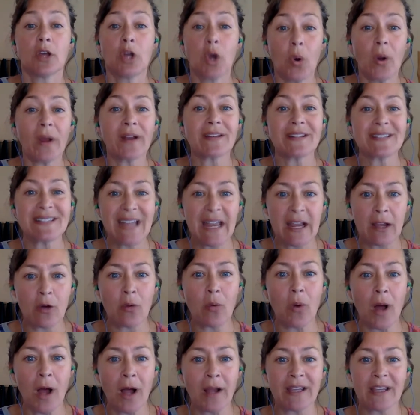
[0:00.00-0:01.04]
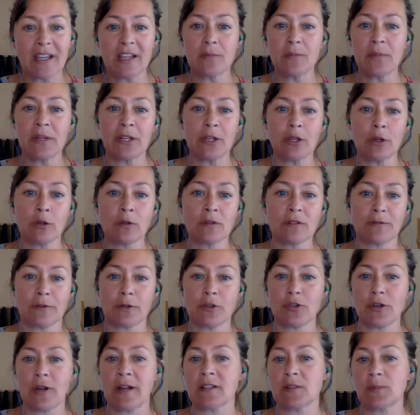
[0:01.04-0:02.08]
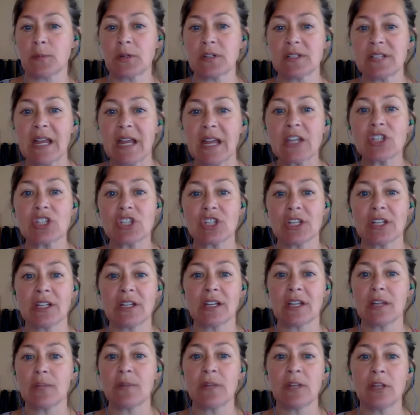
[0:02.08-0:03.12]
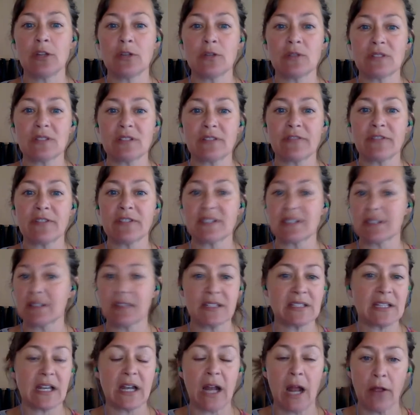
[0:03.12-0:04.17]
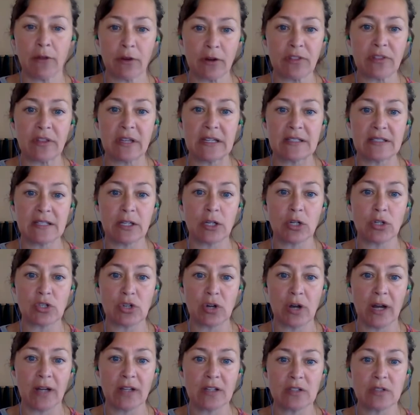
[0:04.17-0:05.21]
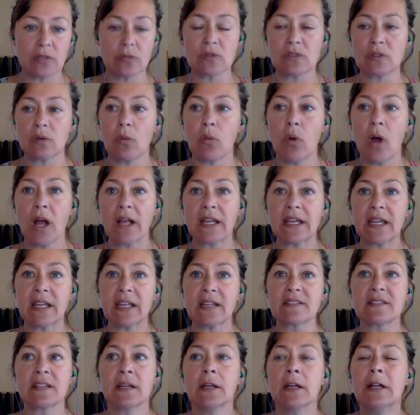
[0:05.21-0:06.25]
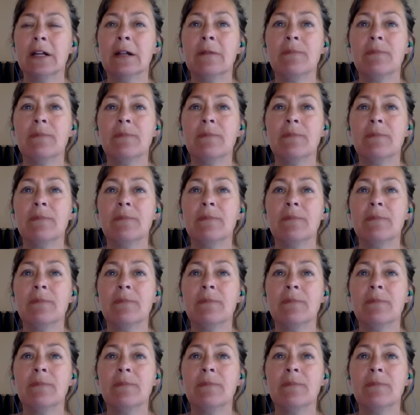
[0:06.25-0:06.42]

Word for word: going to take a walk it could be used for transportation it could be used to facilitate other things that you're trying to do so walking is